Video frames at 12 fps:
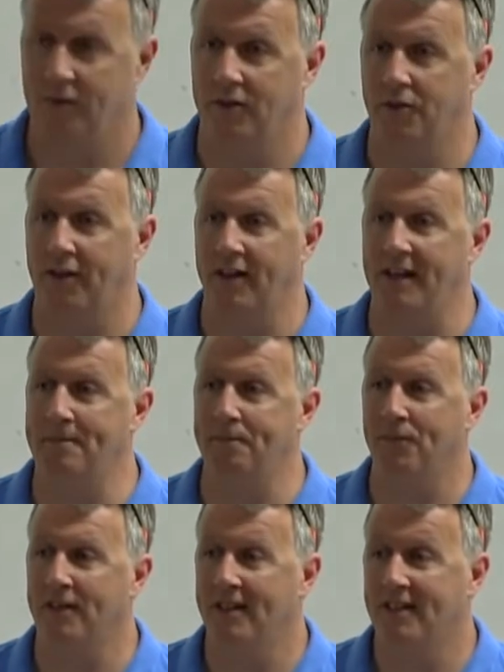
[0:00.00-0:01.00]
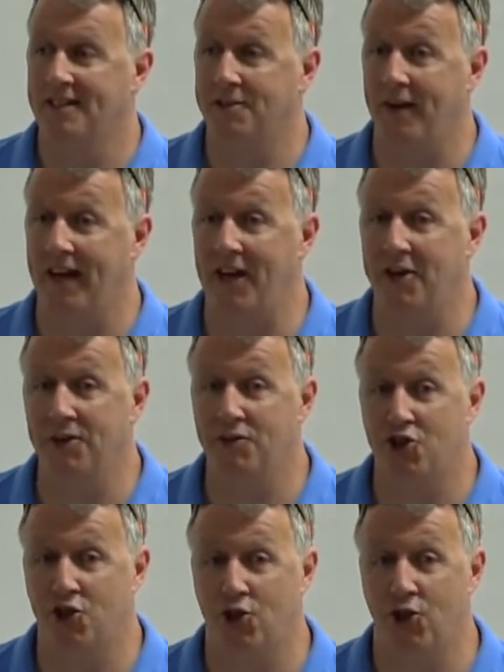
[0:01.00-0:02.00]
Okay? So, how do you
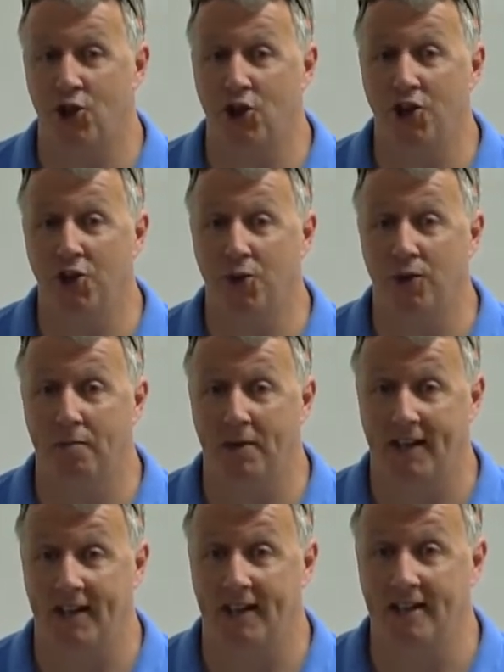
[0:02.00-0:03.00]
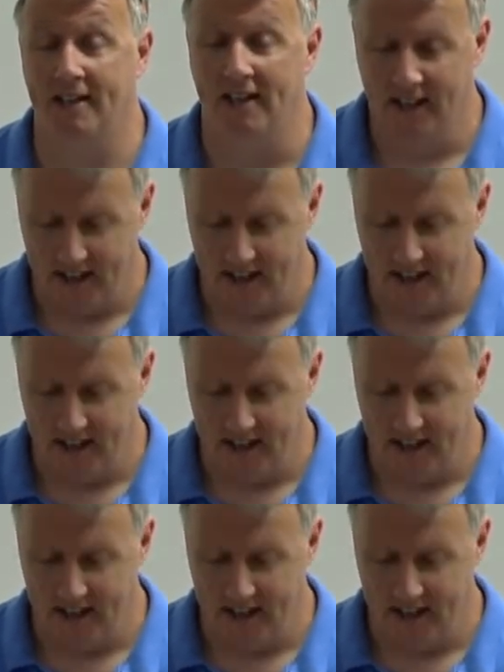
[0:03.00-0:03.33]
turn your mind